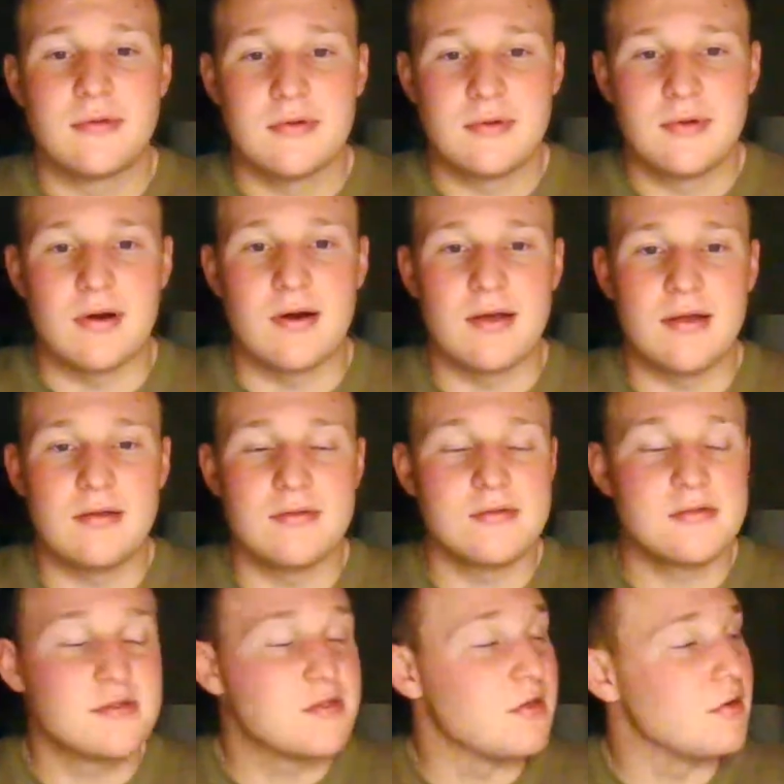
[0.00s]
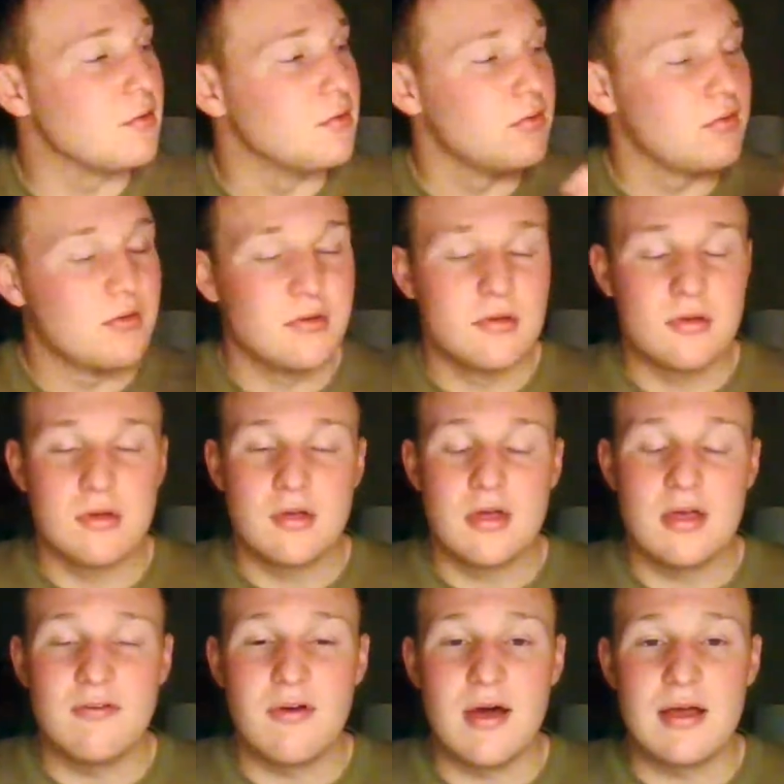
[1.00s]
All right, so
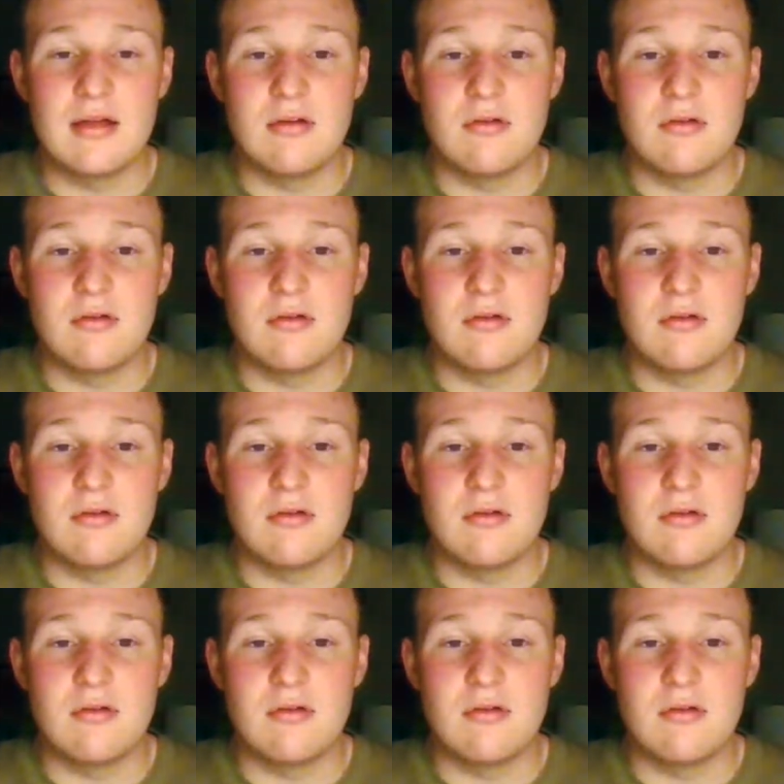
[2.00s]
if I